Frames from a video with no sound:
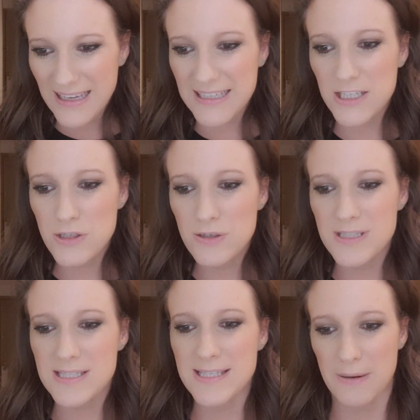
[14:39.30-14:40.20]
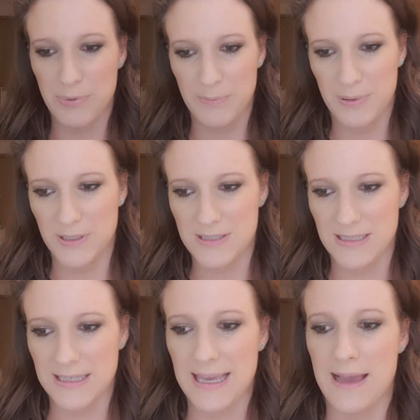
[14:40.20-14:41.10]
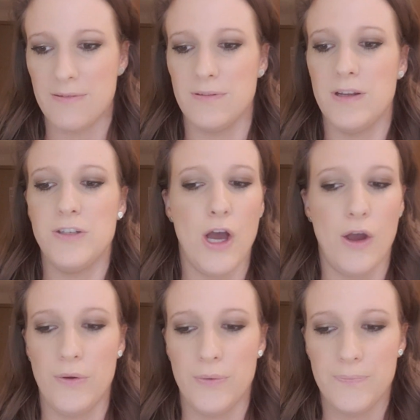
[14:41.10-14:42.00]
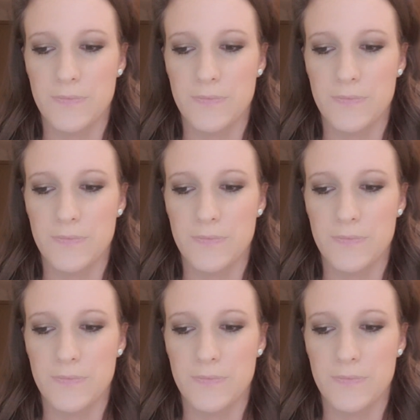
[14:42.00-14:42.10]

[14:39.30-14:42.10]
Can you use a separate personal account? No.